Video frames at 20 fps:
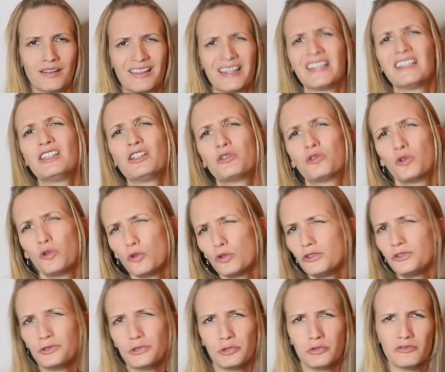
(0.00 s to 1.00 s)
Like the
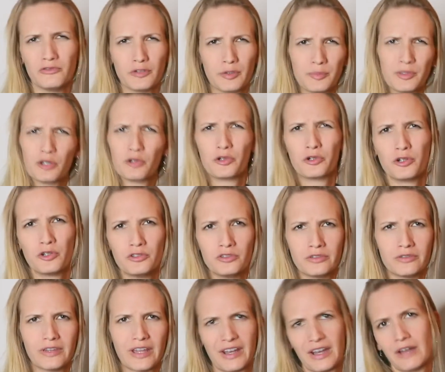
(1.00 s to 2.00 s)
cool dude from your hood
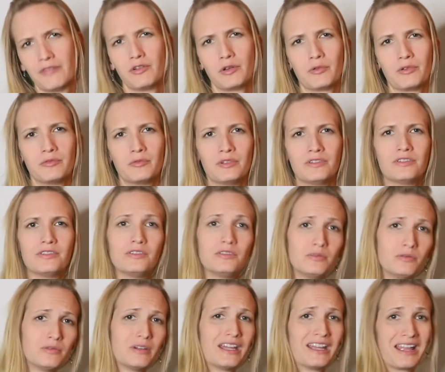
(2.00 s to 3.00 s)
that everyone wants
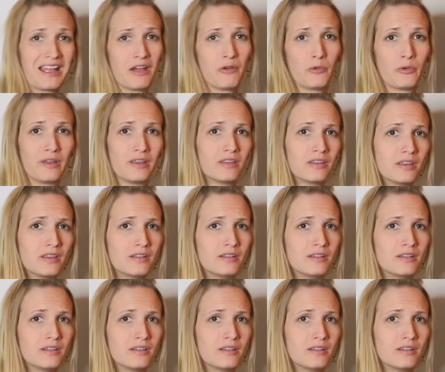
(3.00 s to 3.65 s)
to hang out with.